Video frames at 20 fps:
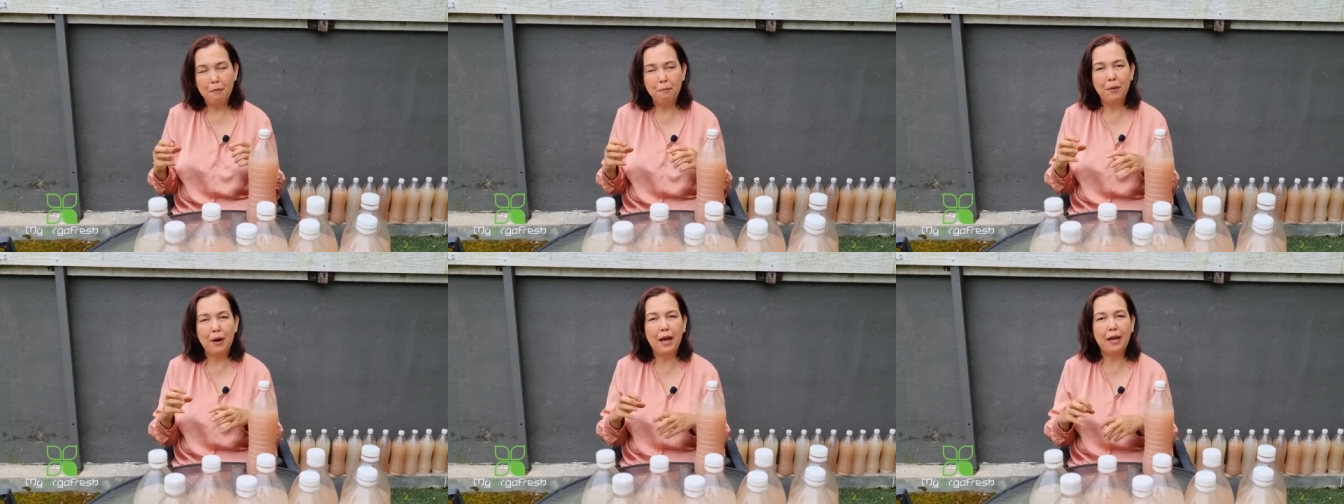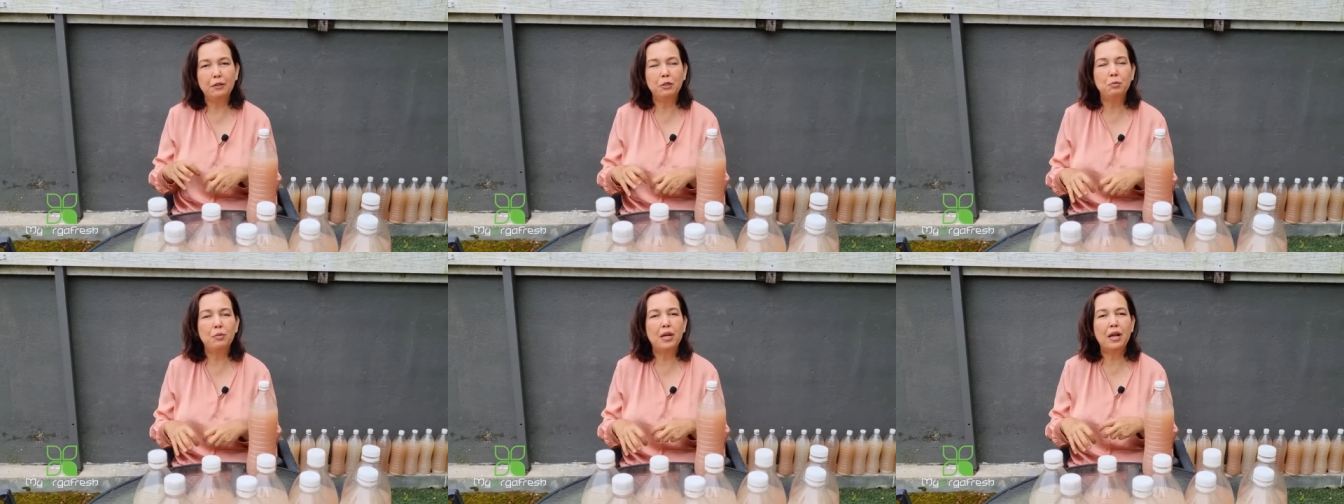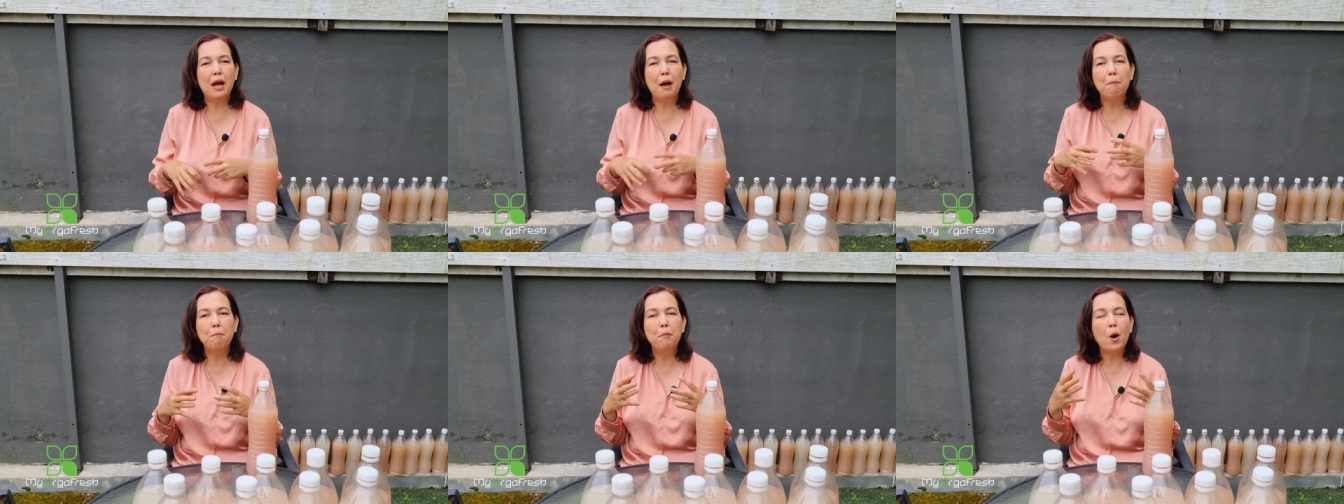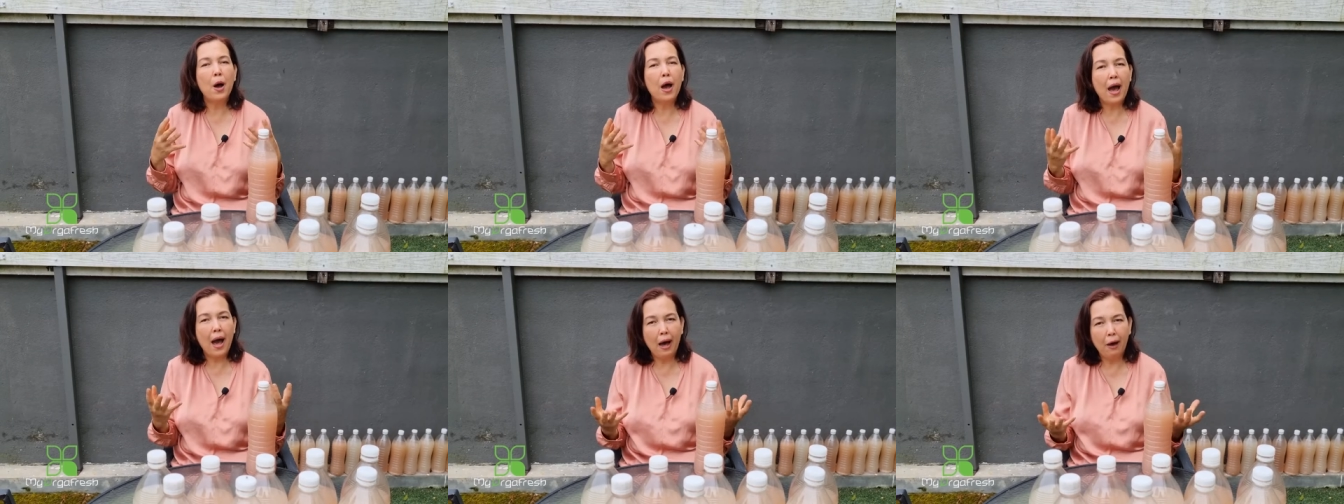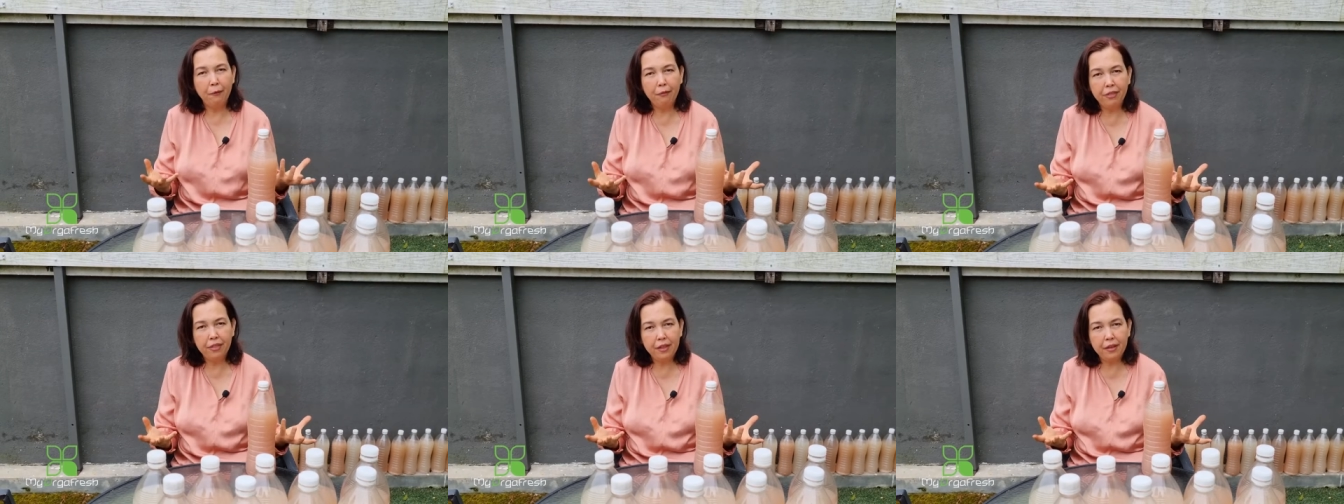The plants become more
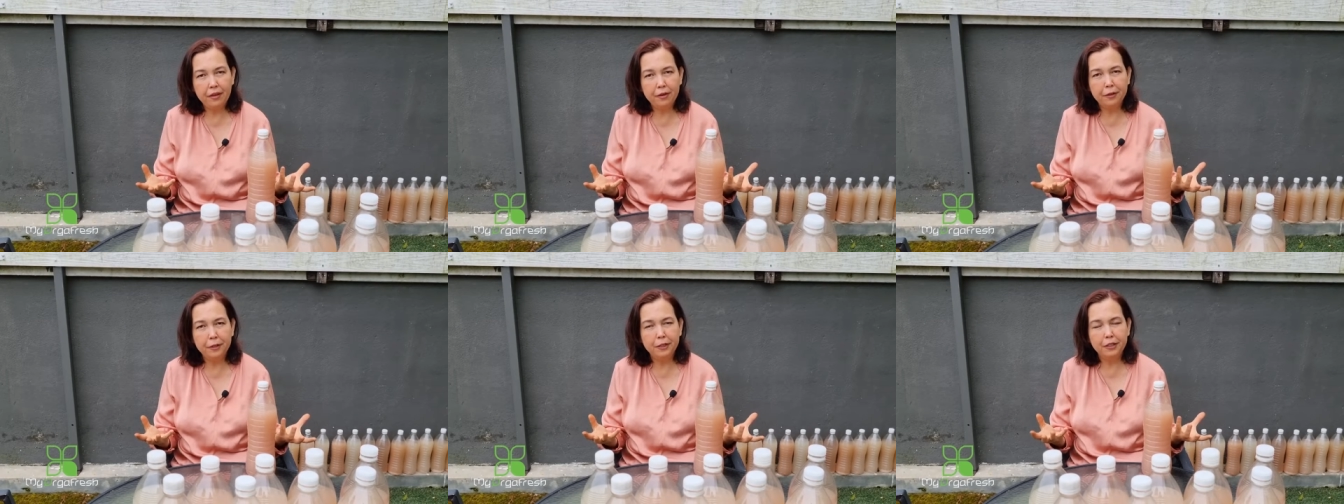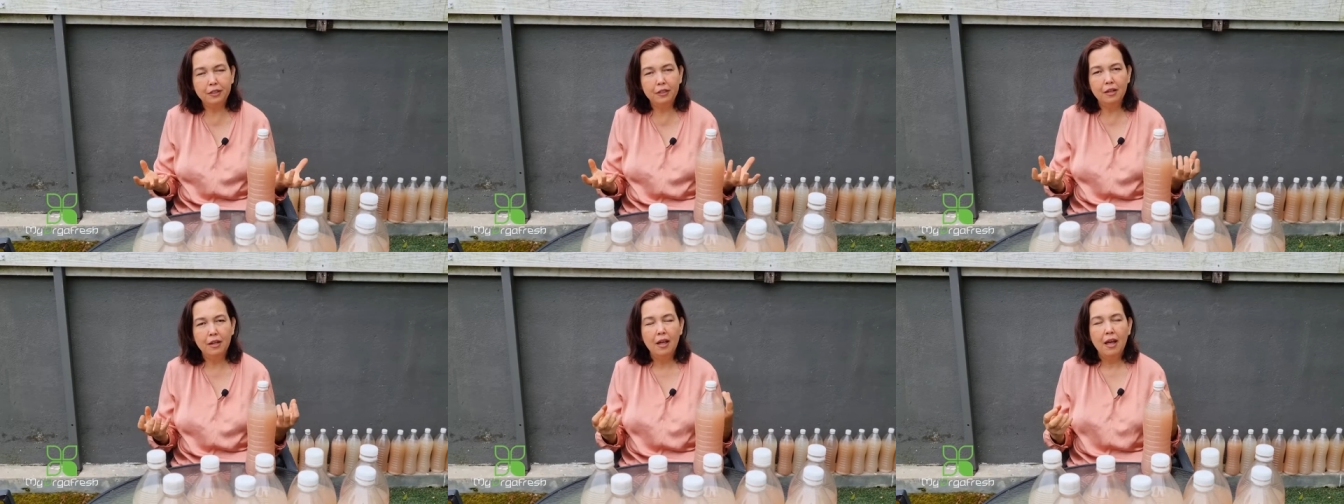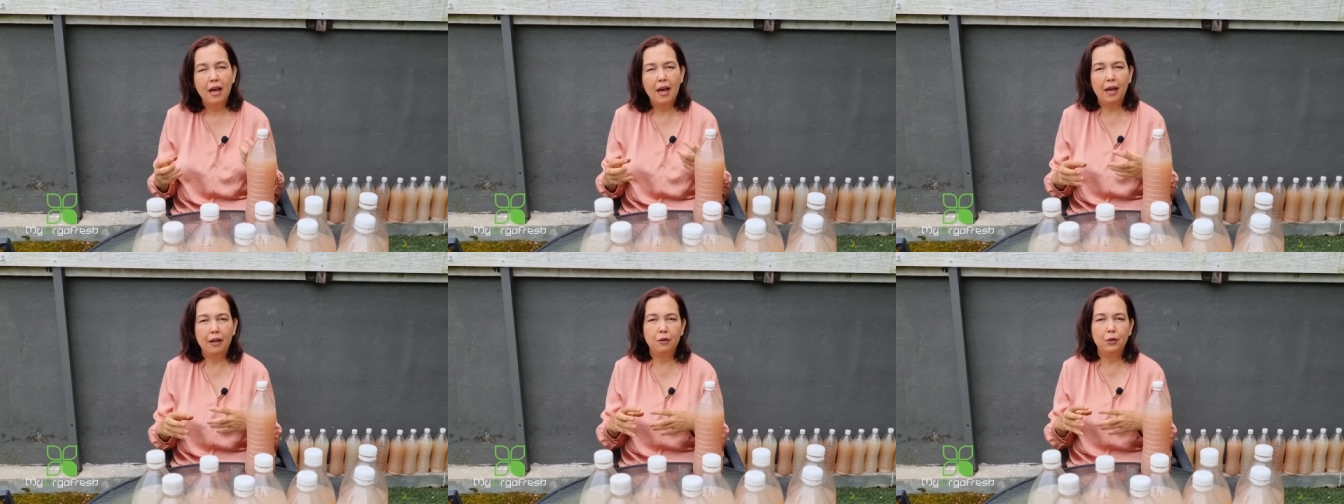healthier